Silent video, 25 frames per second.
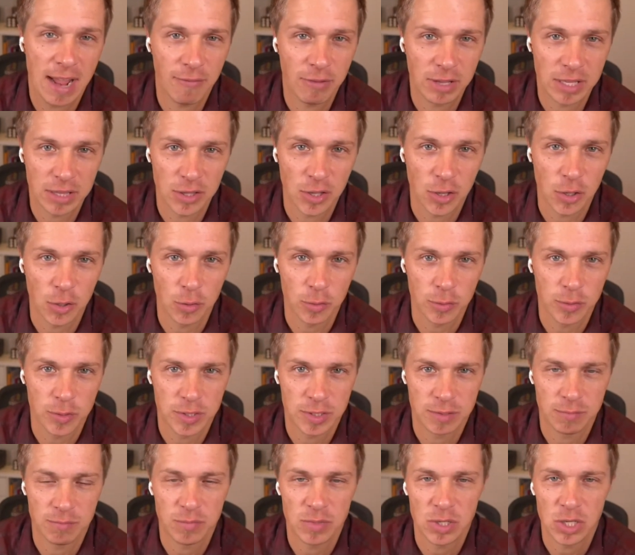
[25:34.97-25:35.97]
and having
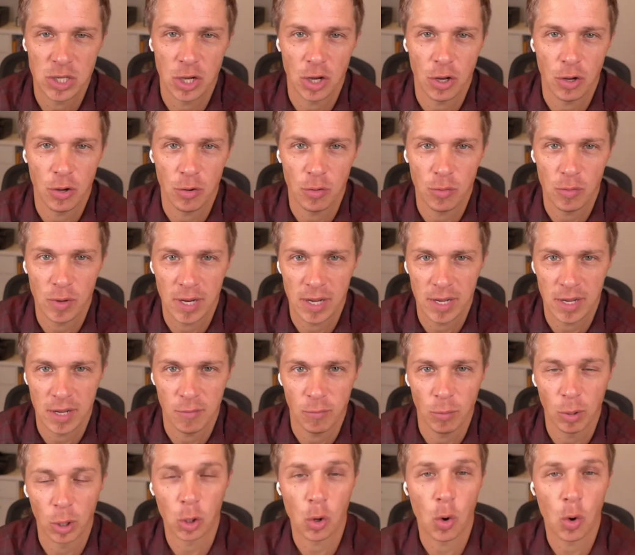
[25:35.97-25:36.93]
those, you know,